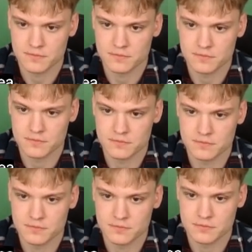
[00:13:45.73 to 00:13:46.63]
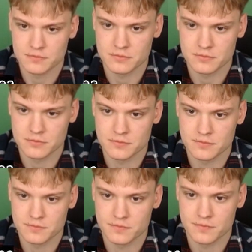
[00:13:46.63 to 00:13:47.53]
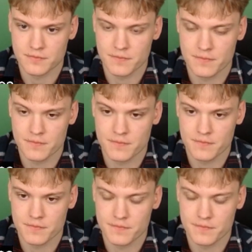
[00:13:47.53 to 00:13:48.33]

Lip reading: Nothing is said.